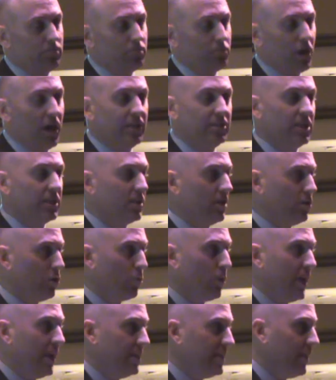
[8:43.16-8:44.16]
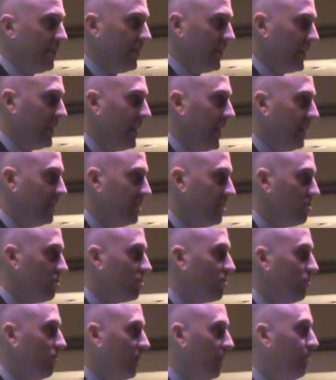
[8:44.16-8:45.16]
project underway down in the Canal
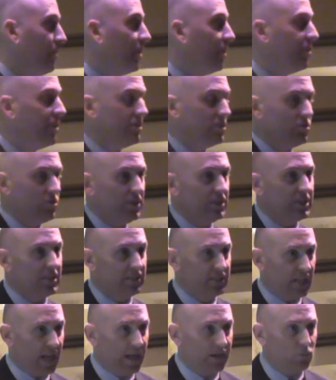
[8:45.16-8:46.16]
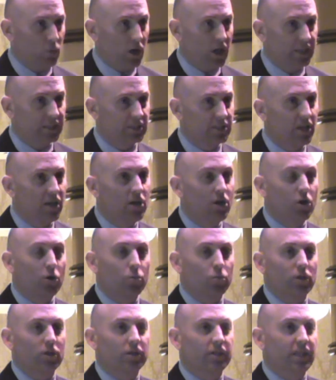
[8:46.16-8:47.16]
District to rebuild the streets and sidewalks.
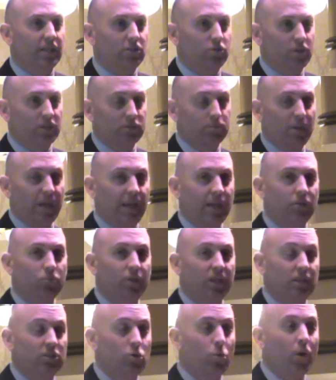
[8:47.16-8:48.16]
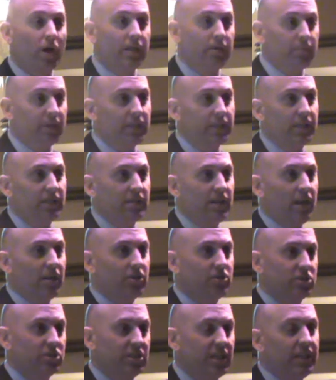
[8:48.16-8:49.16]
We're looking to expand with a $20
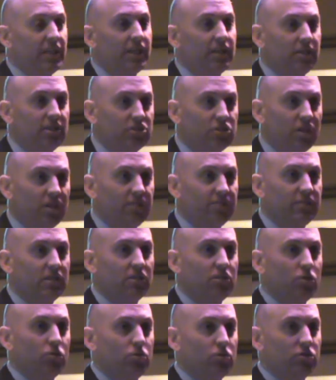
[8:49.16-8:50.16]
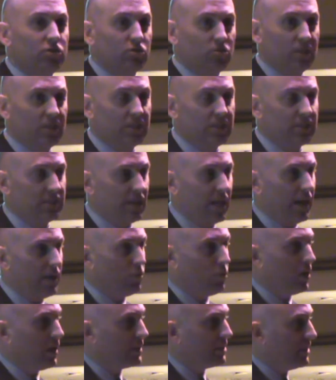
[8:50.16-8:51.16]
million city initiative to do streets and
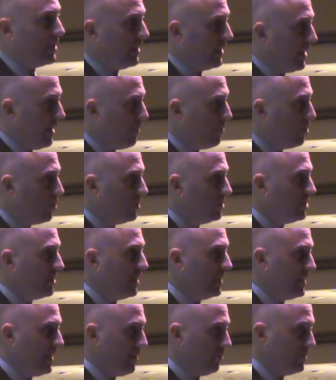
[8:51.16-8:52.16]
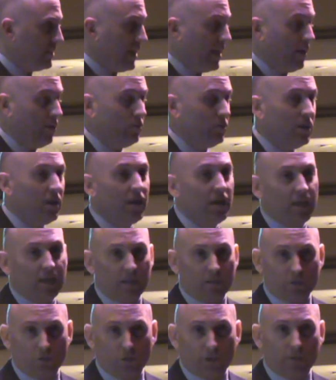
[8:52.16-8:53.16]
sidewalks in the neighborhoods in the downtown,
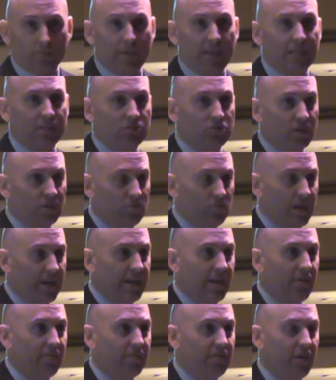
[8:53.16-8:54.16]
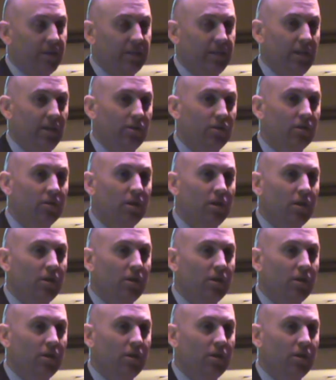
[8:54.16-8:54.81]
including Main Street right out front here.